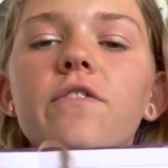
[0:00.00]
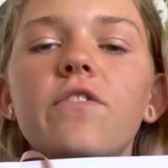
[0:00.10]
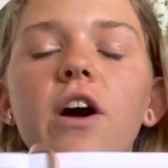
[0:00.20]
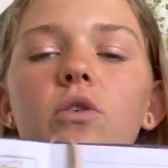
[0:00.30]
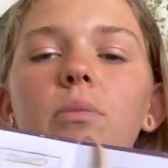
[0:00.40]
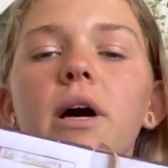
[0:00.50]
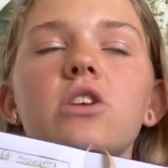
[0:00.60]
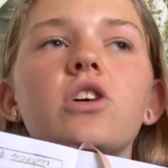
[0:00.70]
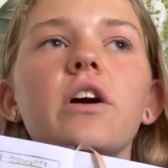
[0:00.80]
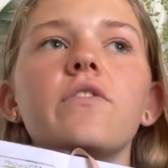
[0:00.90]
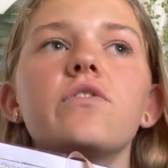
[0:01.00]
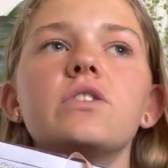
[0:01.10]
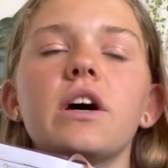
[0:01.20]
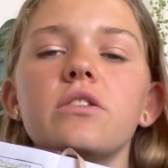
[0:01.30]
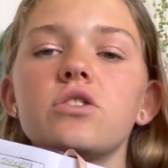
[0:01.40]
Final page I've
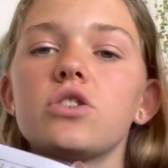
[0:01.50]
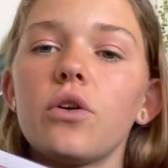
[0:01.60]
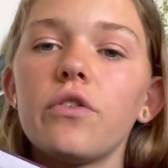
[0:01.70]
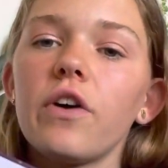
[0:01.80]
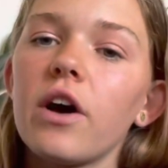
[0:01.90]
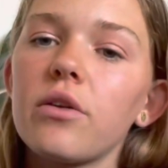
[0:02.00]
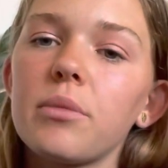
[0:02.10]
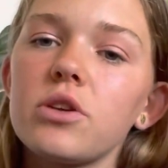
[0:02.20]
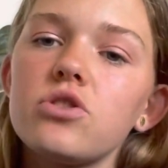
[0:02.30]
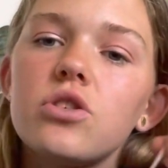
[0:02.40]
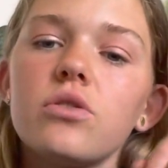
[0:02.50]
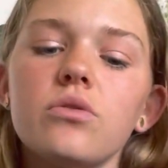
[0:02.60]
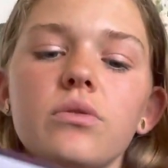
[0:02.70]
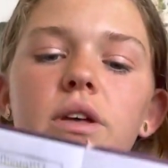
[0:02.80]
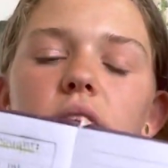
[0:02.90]
done so far in my
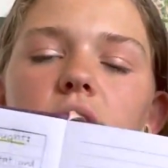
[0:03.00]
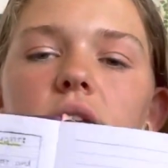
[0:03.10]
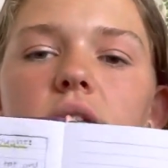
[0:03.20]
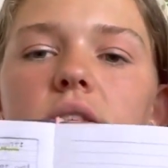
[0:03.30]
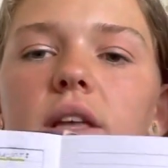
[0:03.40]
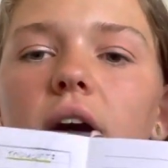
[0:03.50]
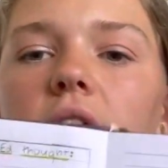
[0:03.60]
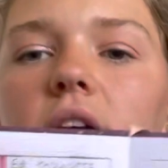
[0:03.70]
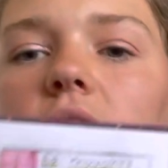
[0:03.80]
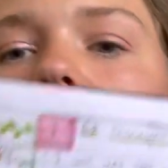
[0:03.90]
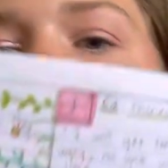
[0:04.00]
journal is a